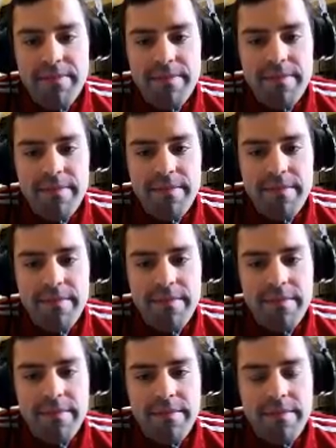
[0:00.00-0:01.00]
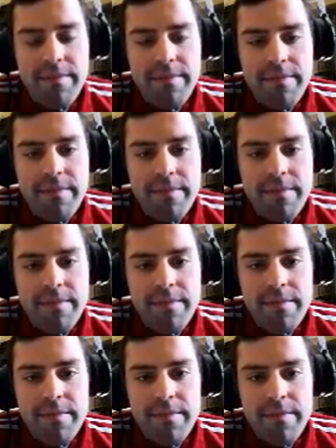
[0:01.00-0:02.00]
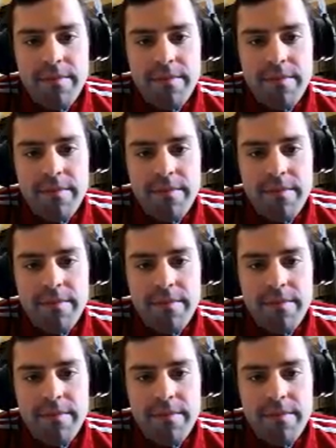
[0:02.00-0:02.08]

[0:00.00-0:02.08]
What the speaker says: [no speech]